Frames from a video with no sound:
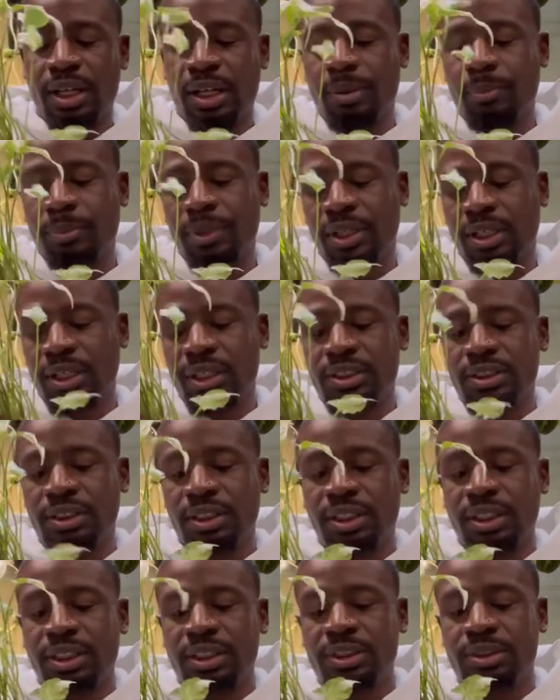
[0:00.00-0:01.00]
because
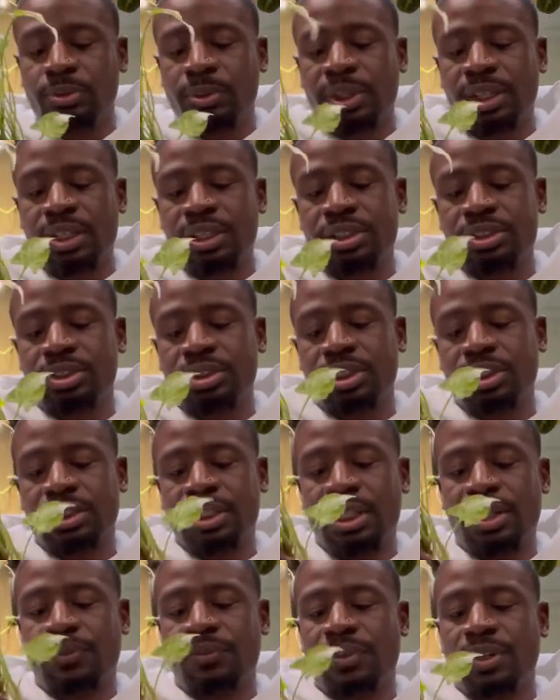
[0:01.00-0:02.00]
it is wet, it's just
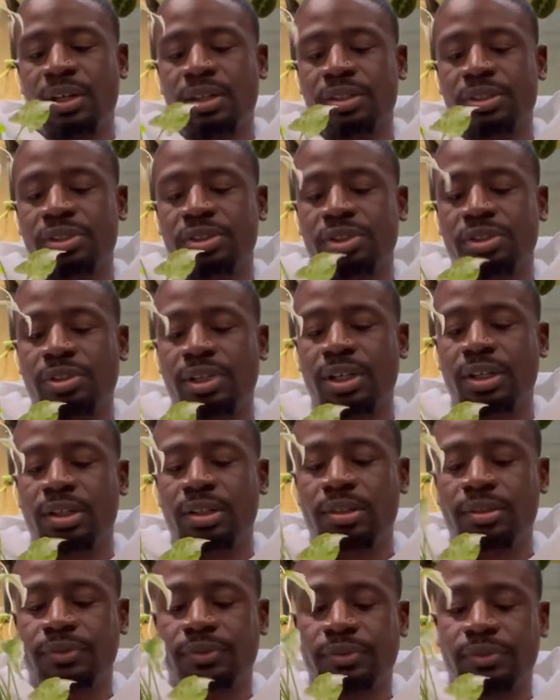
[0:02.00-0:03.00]
like falling straight off.